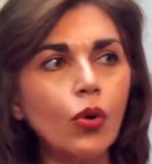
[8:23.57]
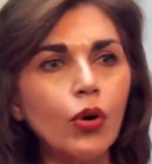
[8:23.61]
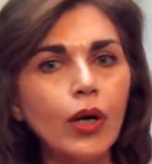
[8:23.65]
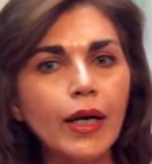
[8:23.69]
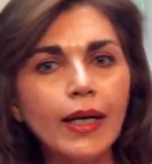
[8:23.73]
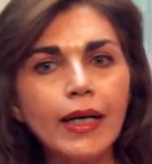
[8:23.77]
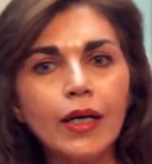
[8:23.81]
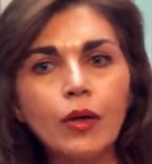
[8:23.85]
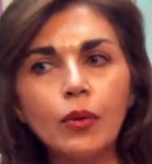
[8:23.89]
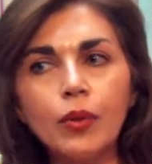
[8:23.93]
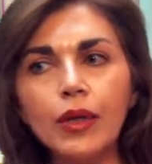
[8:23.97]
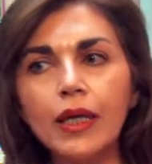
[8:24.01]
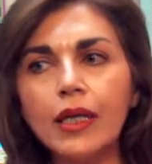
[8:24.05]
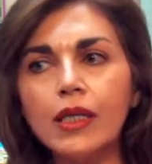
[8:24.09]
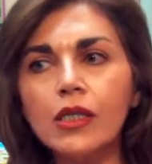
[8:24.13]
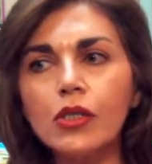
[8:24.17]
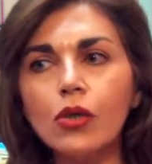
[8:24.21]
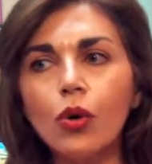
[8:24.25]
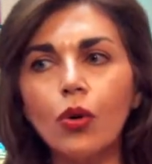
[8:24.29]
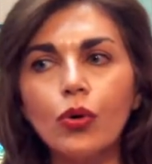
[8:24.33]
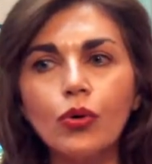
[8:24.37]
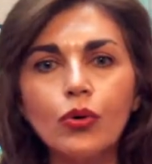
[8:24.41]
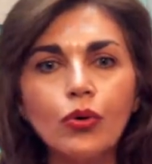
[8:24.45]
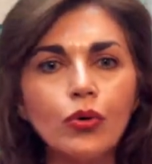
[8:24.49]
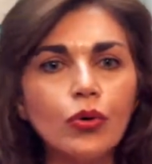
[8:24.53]
or
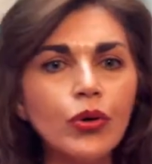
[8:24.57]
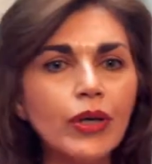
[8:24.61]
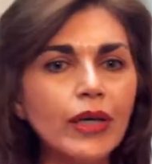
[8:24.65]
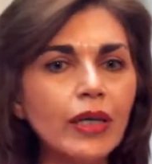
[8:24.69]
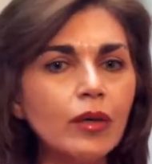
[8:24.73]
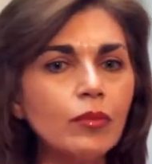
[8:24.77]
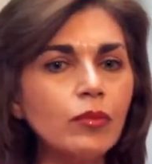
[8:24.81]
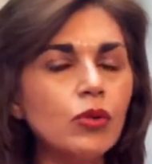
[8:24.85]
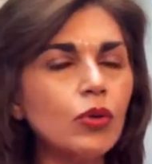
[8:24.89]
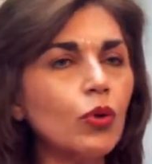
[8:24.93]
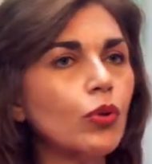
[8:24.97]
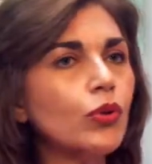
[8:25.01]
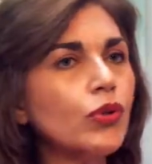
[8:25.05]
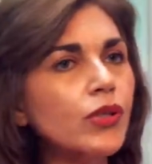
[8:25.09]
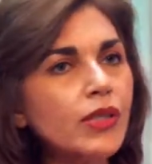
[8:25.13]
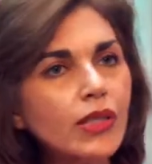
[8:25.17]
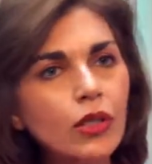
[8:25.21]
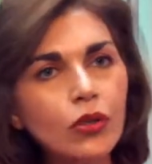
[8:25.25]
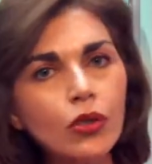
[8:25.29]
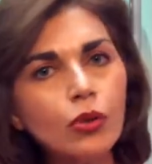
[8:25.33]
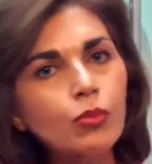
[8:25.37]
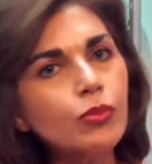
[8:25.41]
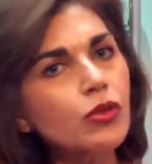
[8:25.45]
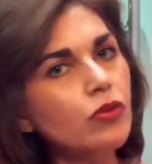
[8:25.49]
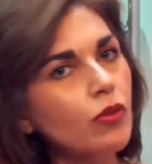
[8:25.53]
liquids or creams or
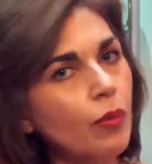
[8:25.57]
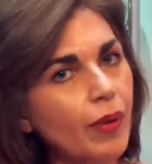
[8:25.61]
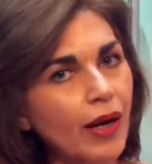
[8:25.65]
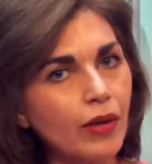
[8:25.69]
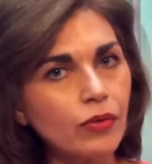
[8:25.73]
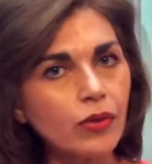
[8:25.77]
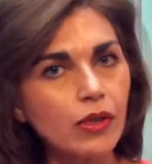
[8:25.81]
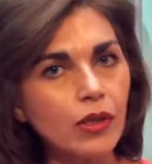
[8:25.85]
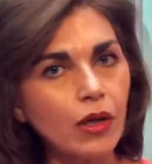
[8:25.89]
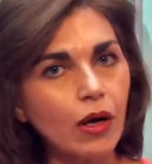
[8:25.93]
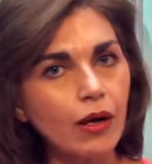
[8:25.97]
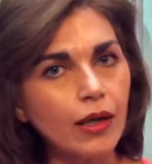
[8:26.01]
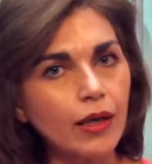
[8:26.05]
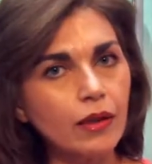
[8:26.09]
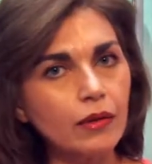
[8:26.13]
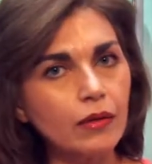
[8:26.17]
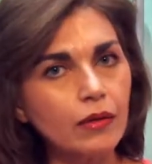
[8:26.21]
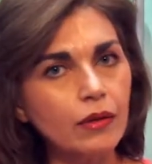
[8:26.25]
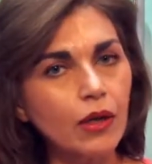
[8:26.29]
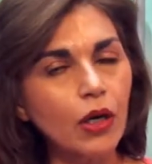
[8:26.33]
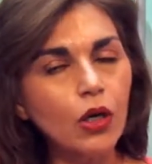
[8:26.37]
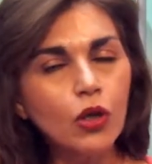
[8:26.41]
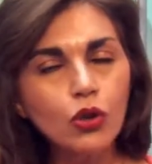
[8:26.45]
serums from outside.